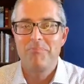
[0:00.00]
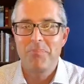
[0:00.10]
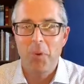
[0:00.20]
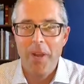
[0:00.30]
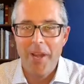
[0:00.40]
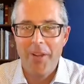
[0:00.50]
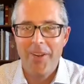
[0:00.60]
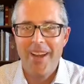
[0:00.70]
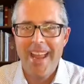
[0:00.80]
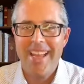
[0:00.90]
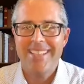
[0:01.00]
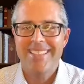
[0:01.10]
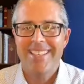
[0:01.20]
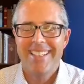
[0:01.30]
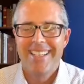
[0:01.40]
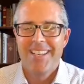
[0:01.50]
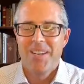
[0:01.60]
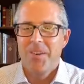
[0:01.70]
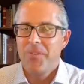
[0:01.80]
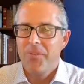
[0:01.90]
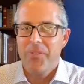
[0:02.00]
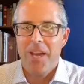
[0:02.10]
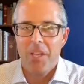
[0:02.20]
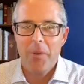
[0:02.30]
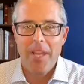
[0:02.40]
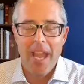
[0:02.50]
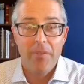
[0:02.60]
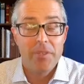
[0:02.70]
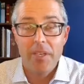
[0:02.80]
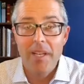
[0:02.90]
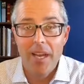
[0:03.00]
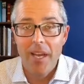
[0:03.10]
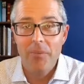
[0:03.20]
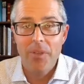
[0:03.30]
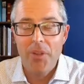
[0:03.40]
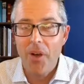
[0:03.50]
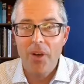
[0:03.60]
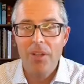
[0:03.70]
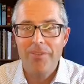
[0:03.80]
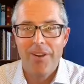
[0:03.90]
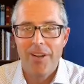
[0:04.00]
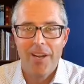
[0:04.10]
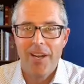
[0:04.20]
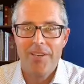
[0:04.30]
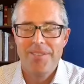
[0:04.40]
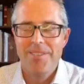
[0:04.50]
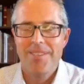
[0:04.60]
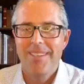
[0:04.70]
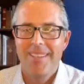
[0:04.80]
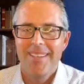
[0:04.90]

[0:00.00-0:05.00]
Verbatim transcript: prayer and following after God with all of our hearts,